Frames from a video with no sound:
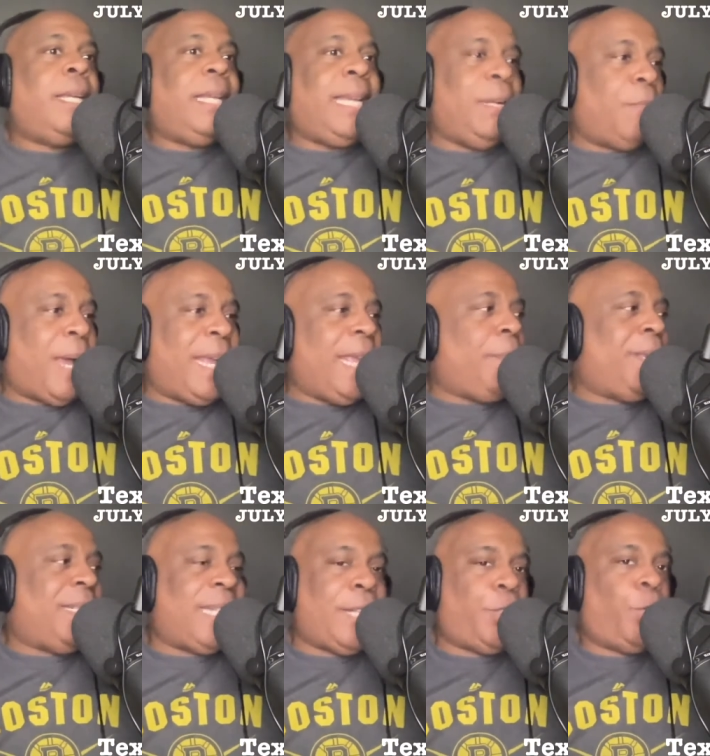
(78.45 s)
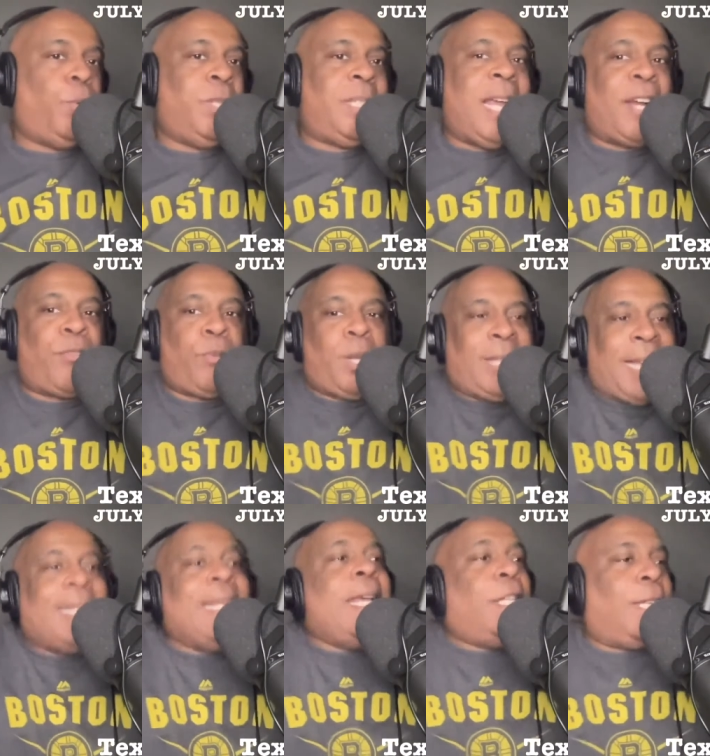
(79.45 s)
in Miami is that Tua's not growing.
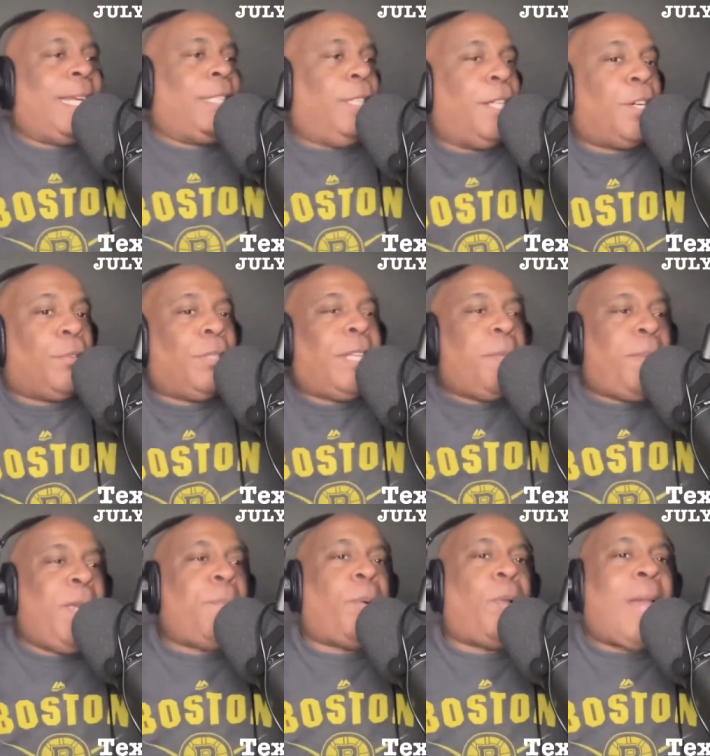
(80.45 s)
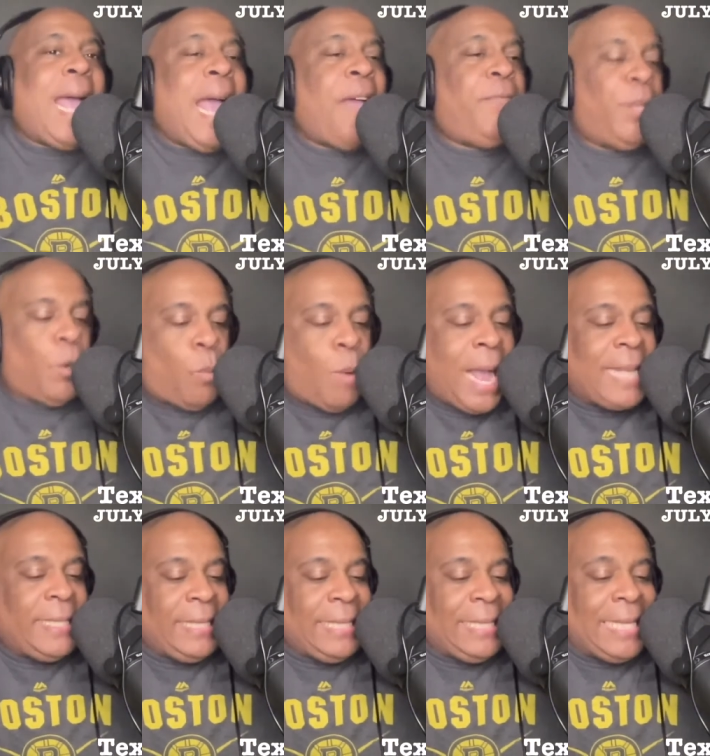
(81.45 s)
Like literally people have their
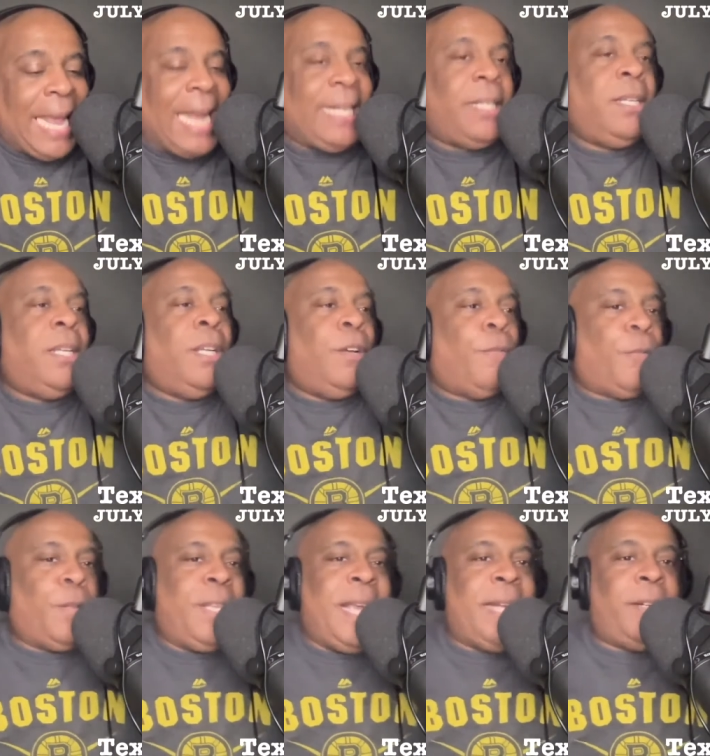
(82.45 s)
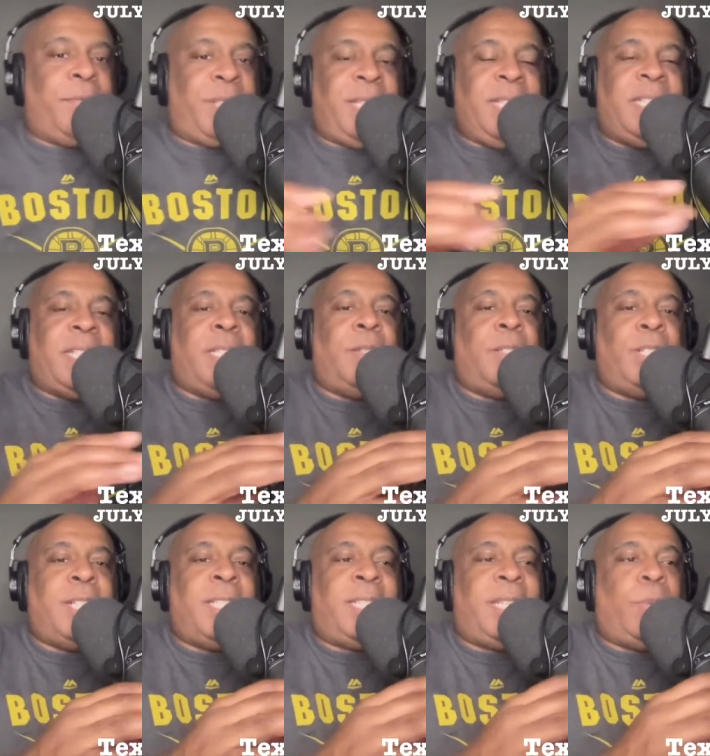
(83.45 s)
watch set for the end of season
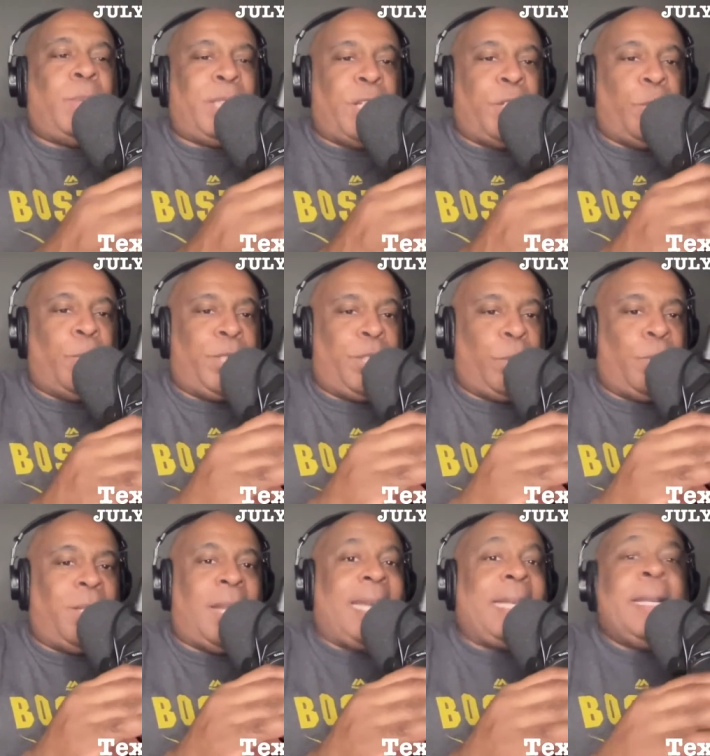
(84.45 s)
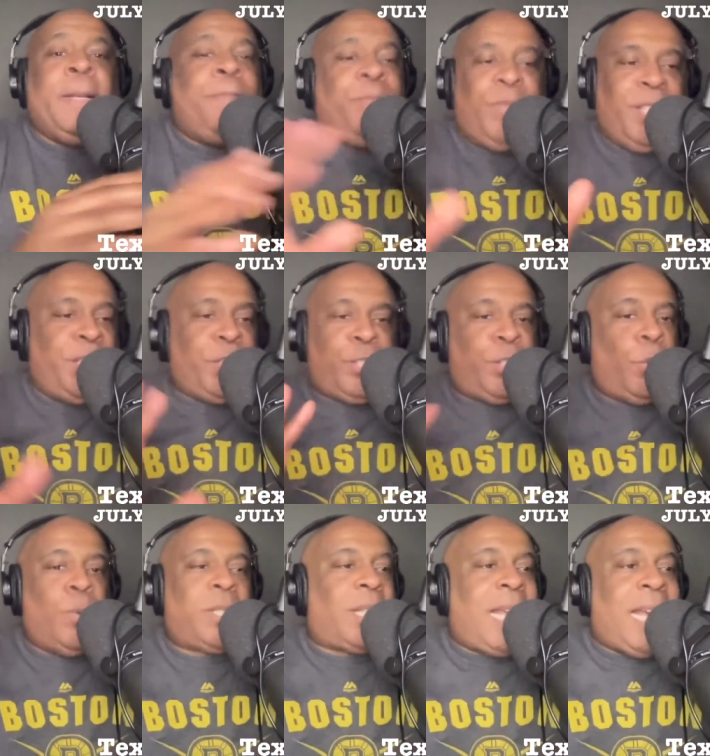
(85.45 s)
to see what to do with Tua. Like this is
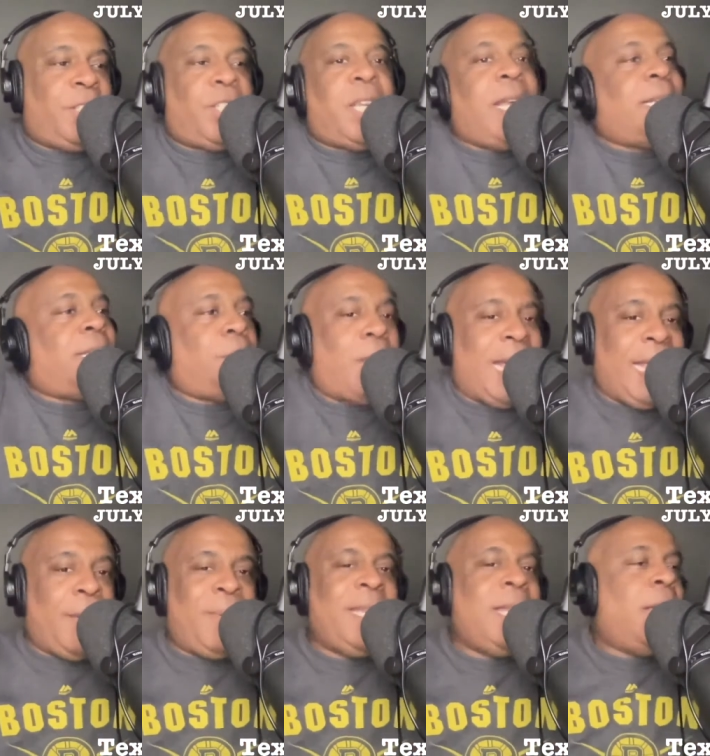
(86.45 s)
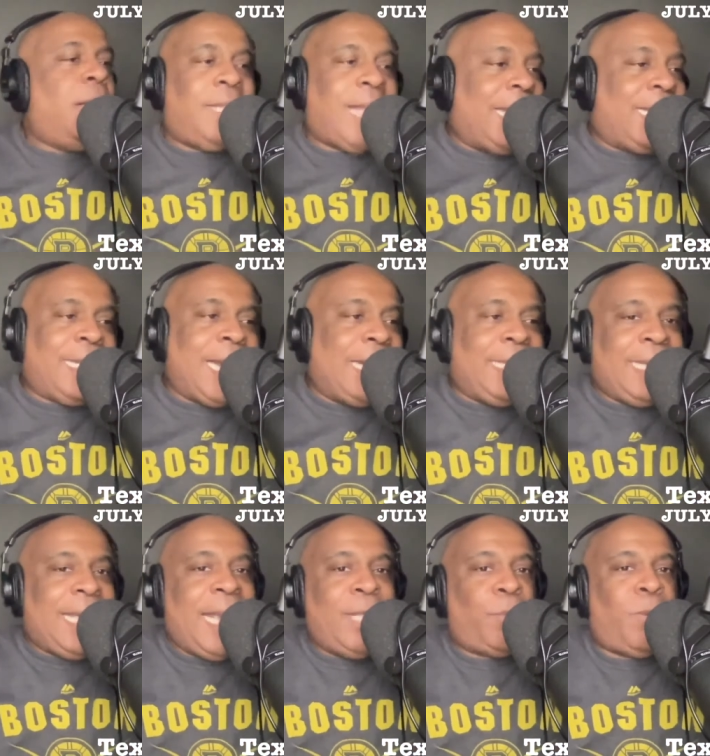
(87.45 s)
Tua's last chance in Miami. That's not
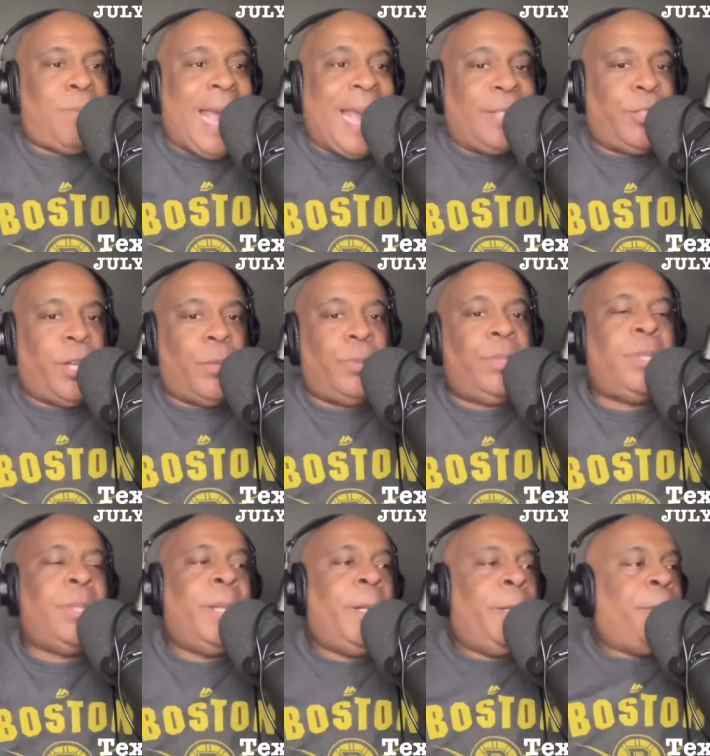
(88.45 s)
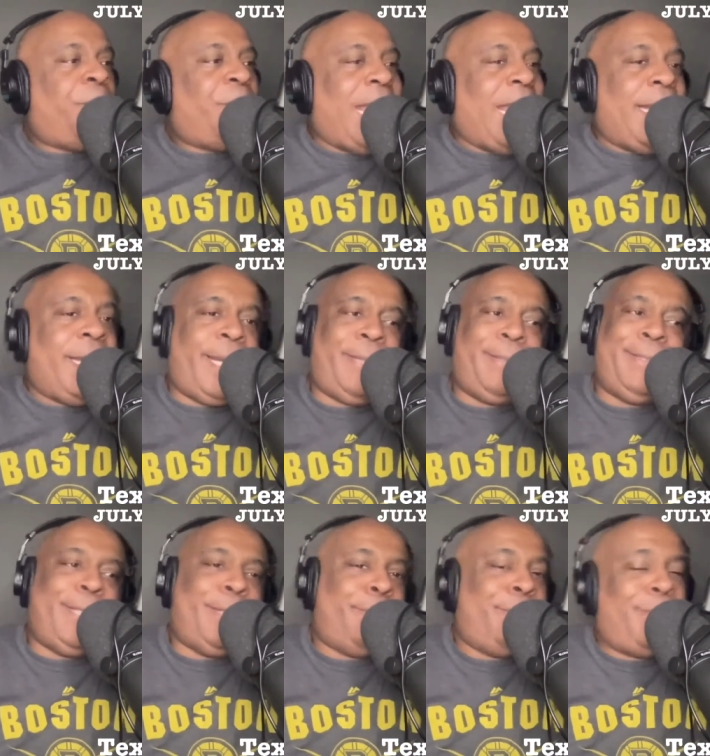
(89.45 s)
the case with Mac Jones. And
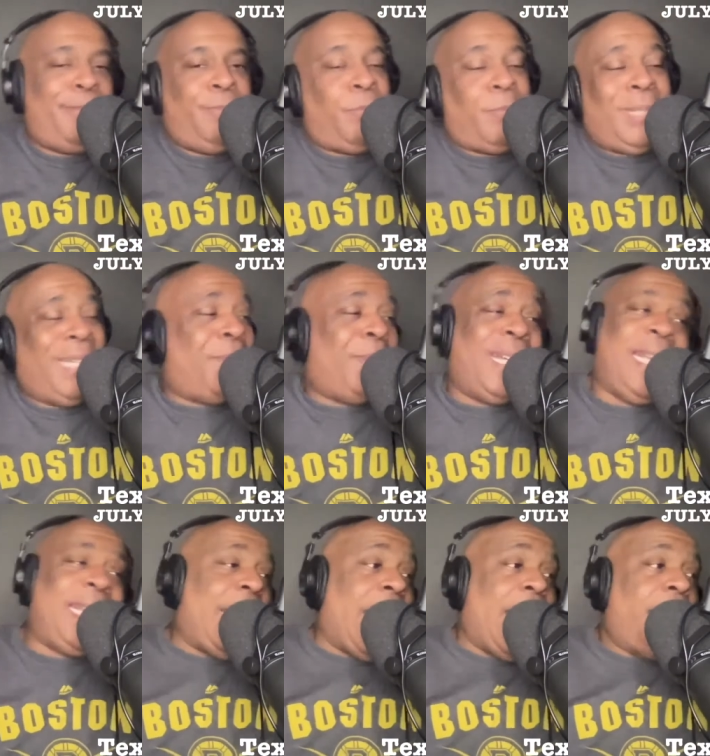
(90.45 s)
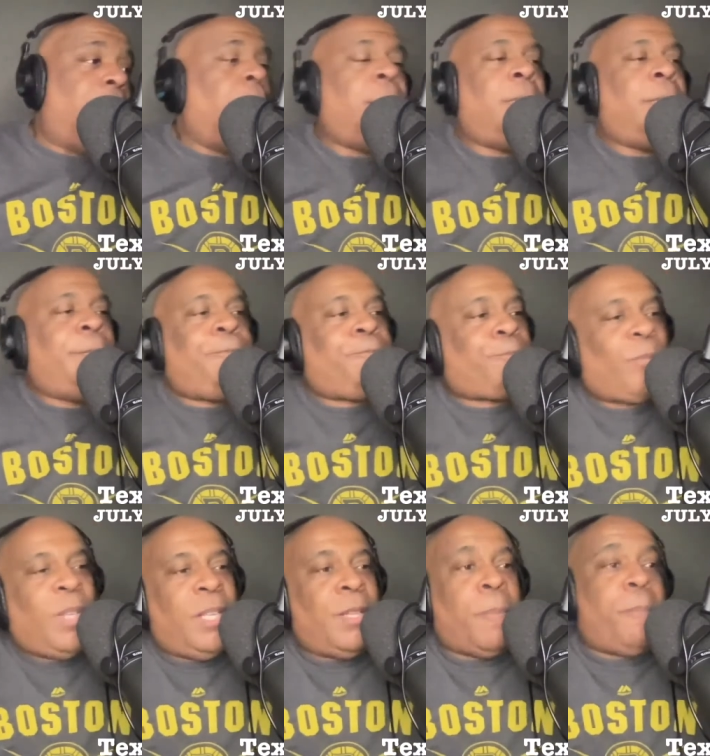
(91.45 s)
but again,
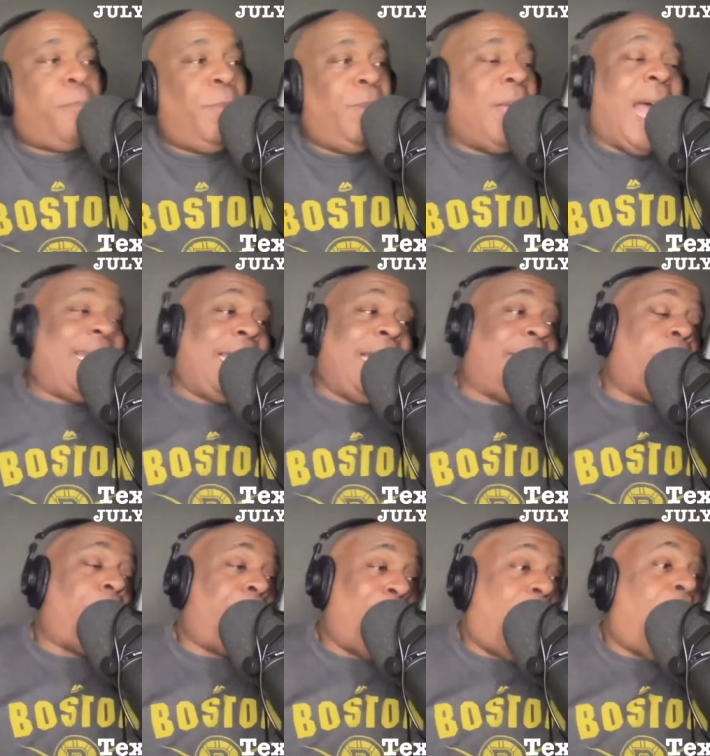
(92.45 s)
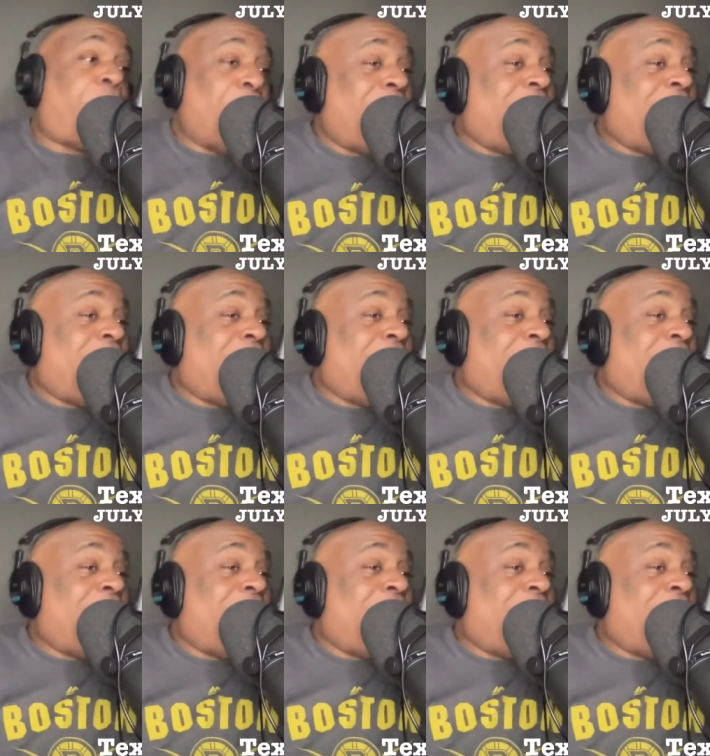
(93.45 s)
I think the Dolphins